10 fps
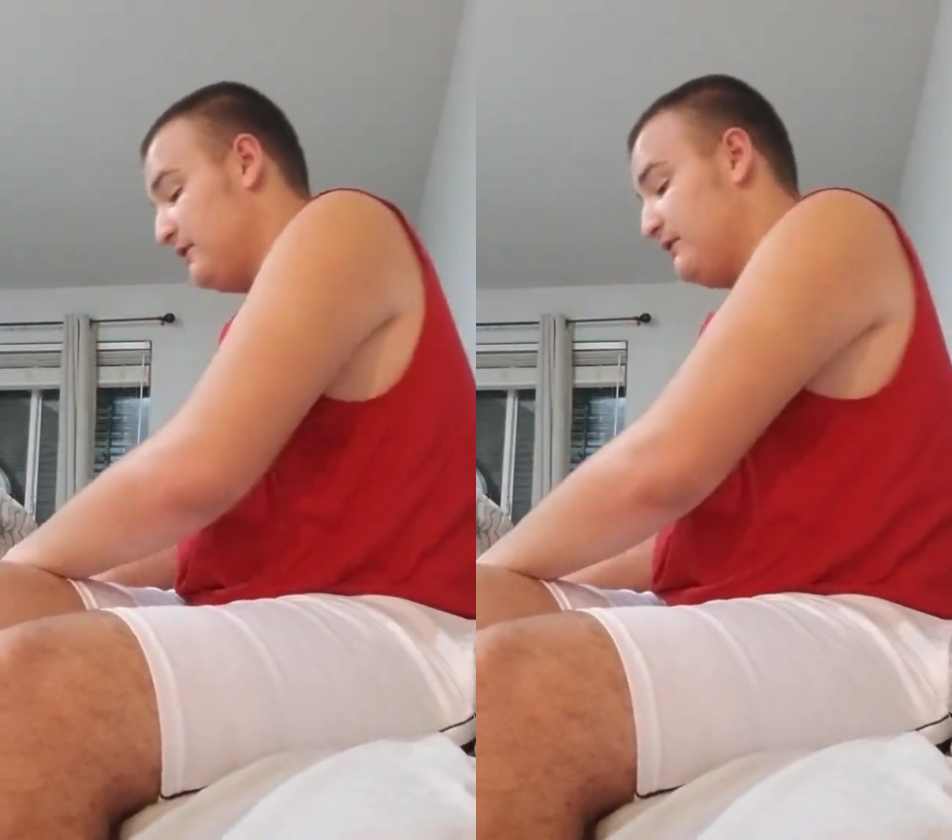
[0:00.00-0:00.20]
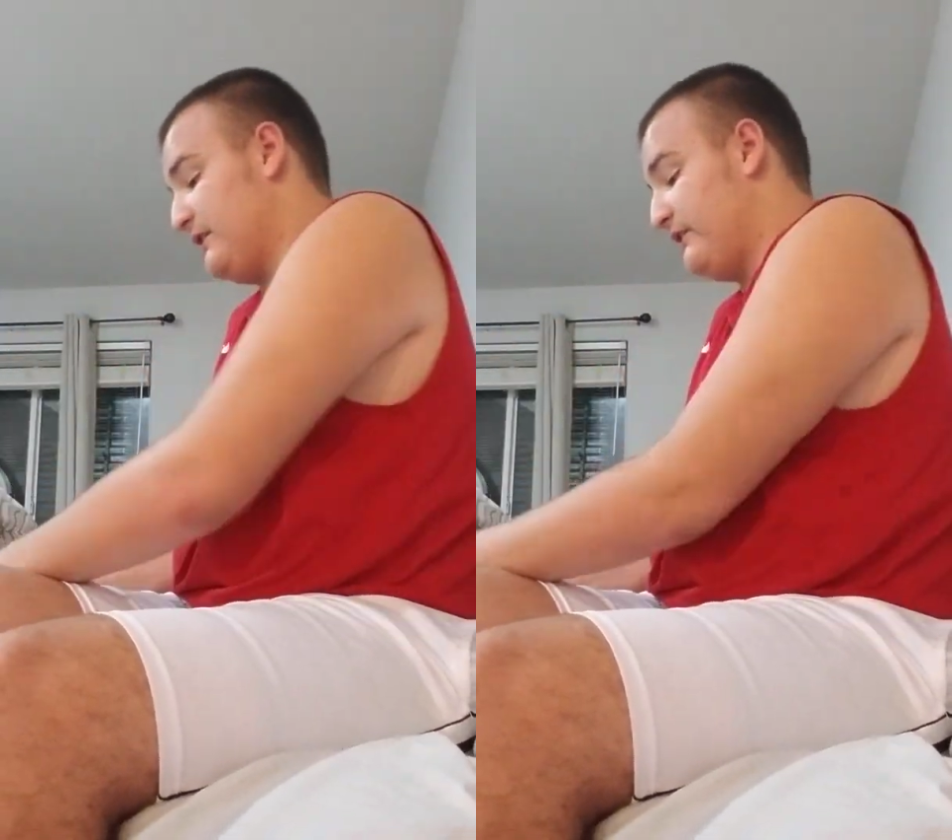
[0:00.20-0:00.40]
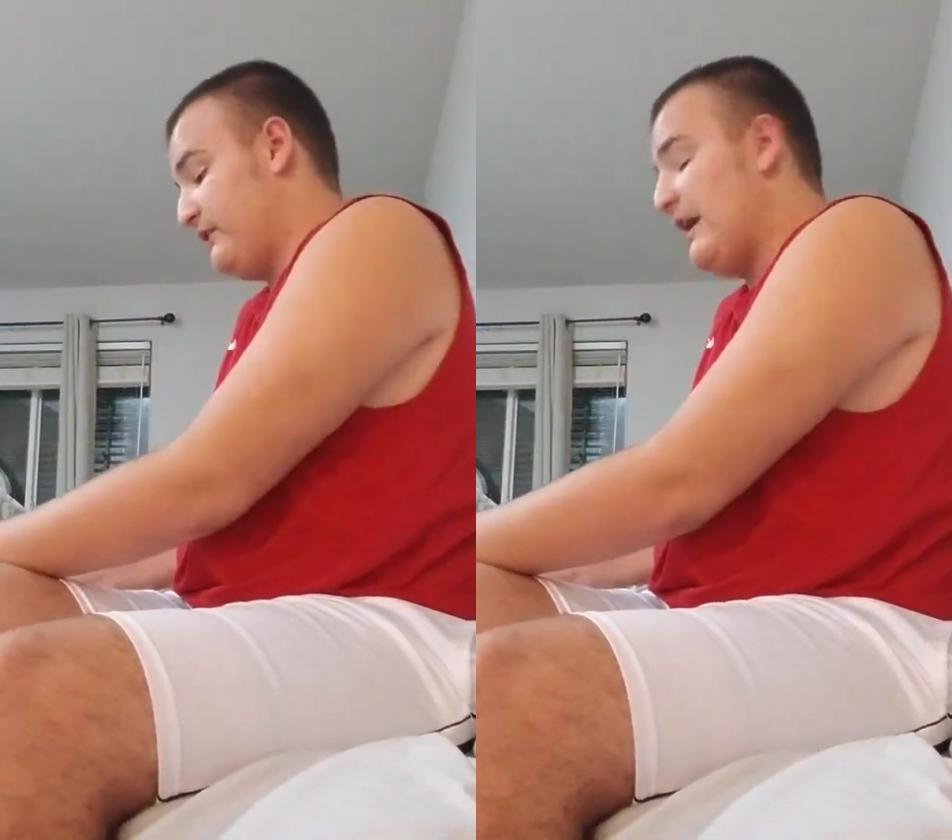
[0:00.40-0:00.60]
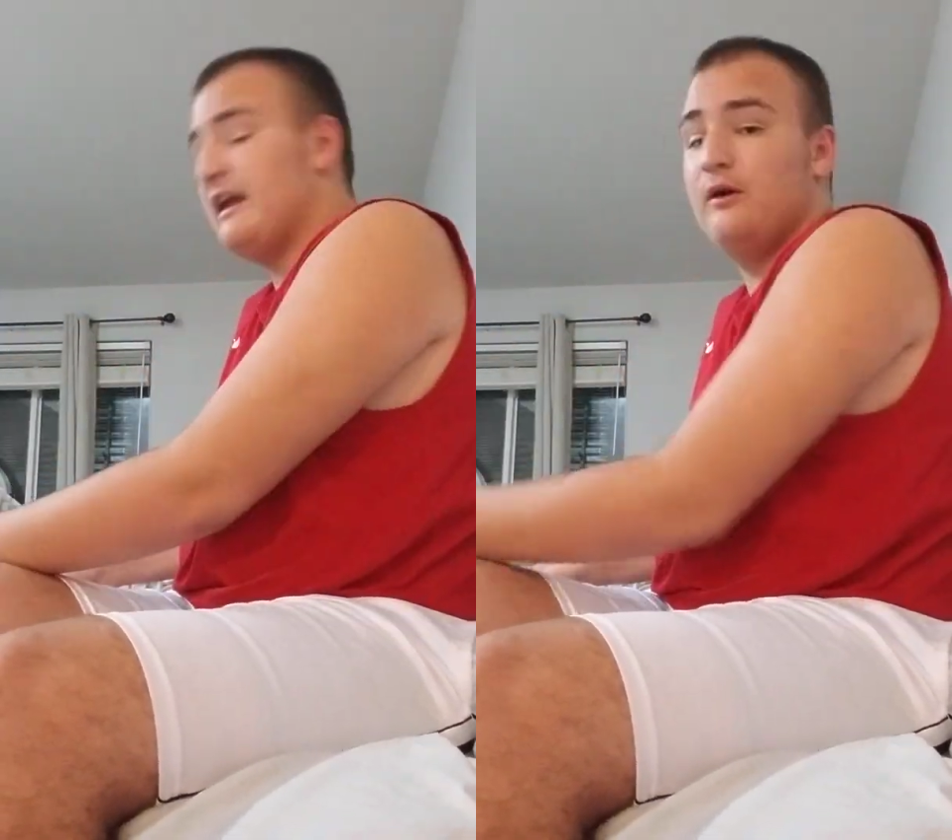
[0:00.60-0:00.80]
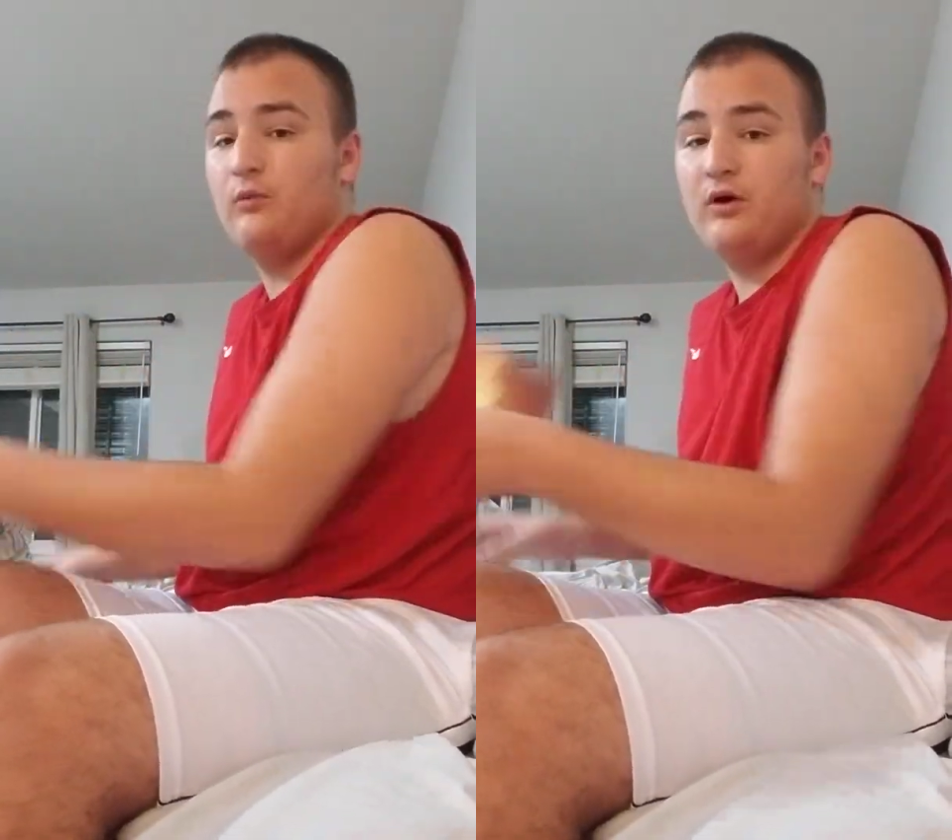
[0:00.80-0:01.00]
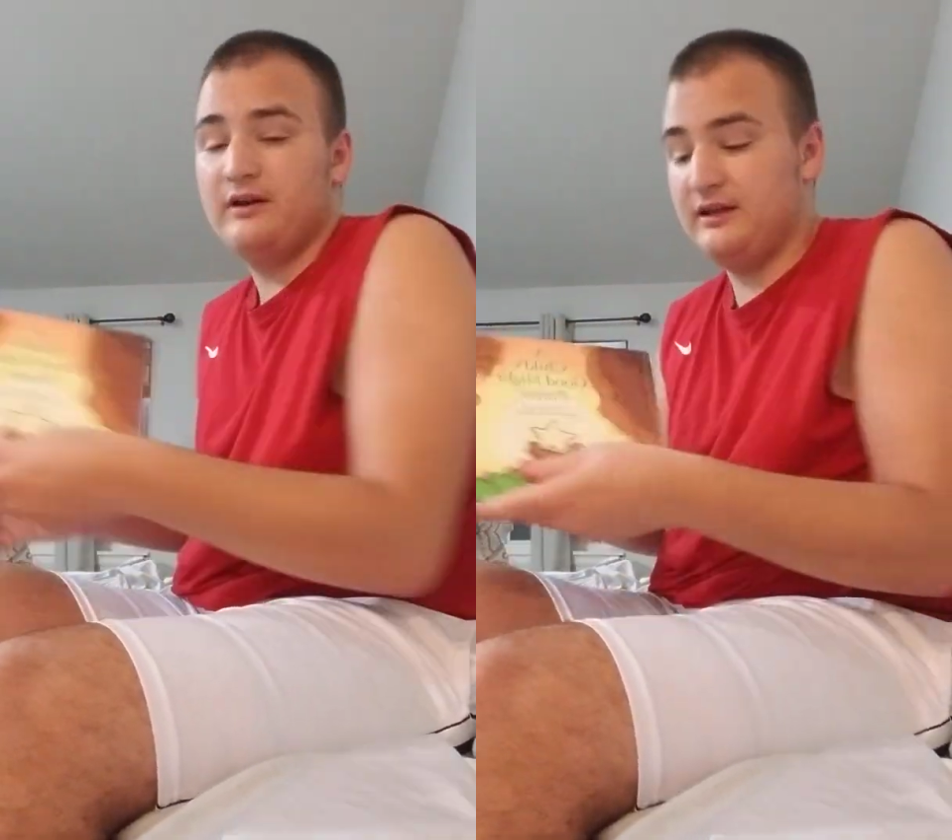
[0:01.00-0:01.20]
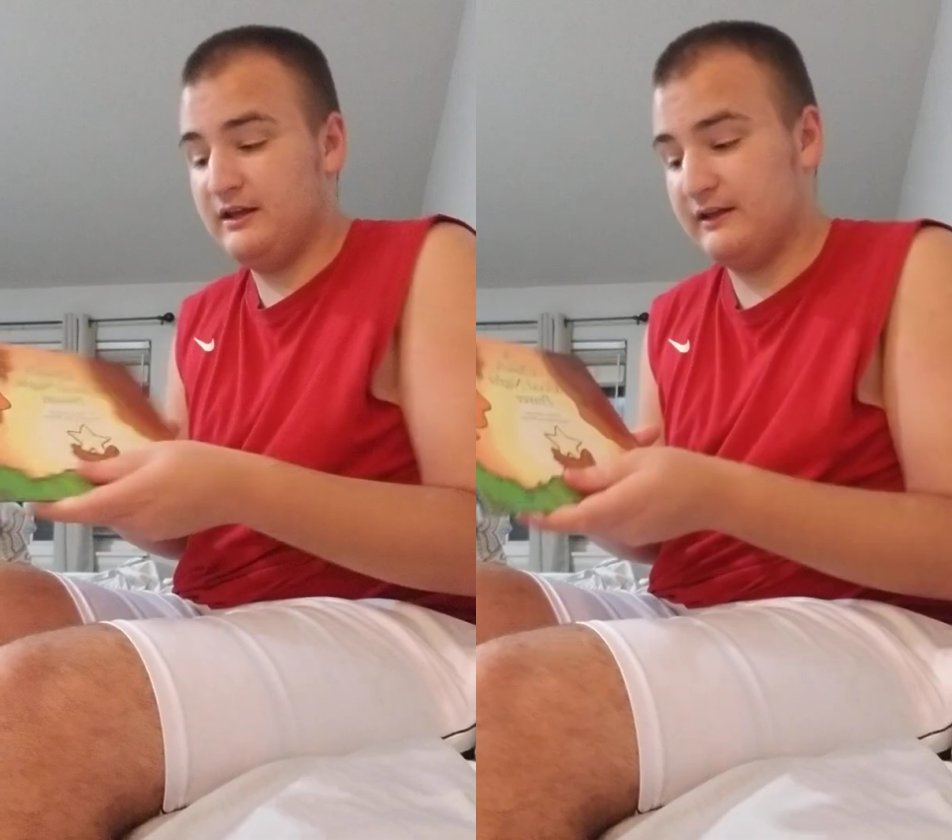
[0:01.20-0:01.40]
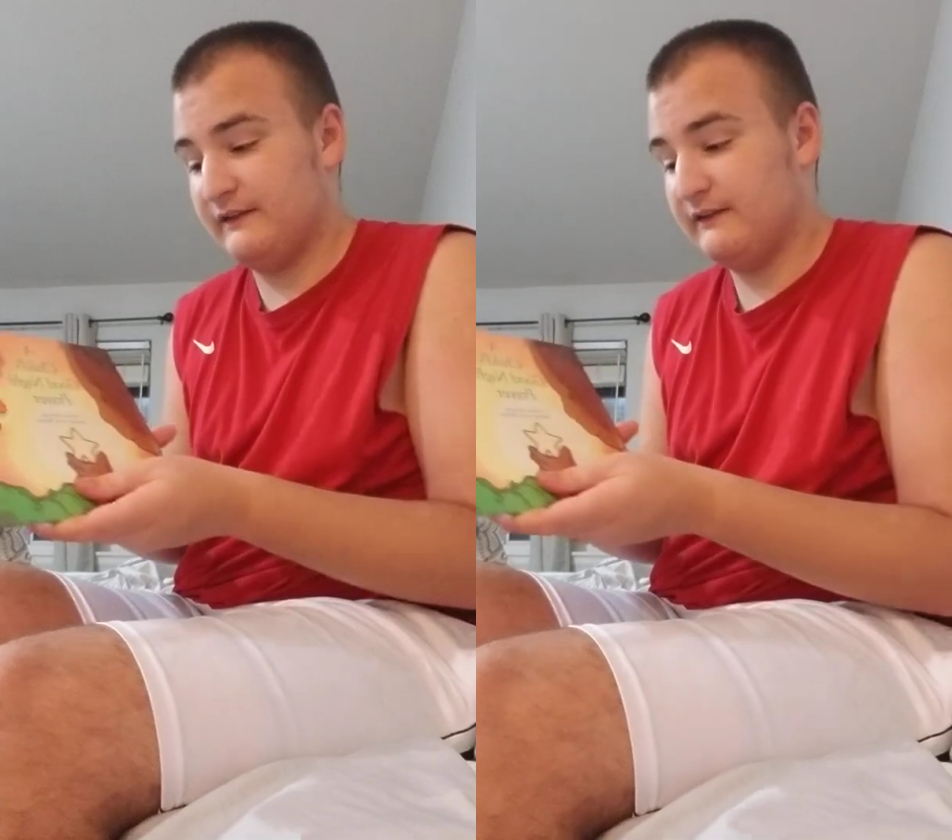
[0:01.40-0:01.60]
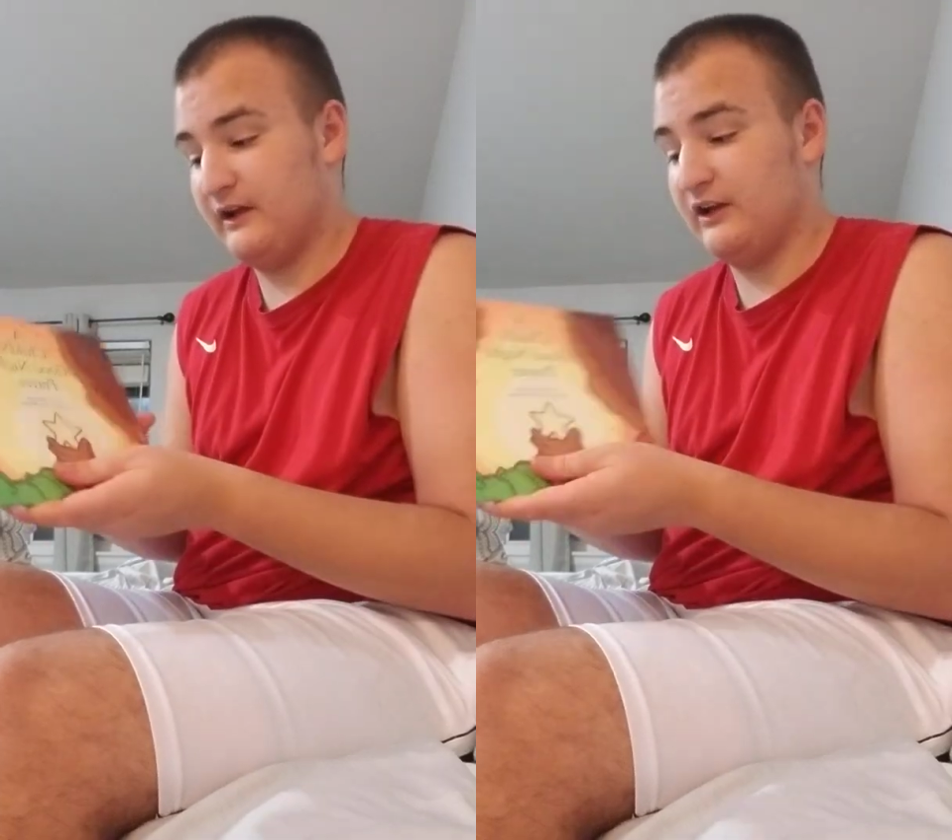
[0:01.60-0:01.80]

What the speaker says: The second one is